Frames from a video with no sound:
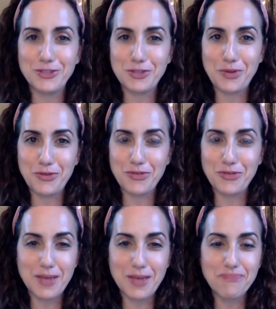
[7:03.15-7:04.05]
and we're so
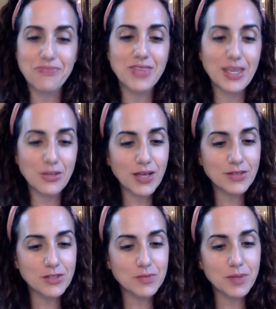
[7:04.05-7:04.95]
grateful to both of them. Thank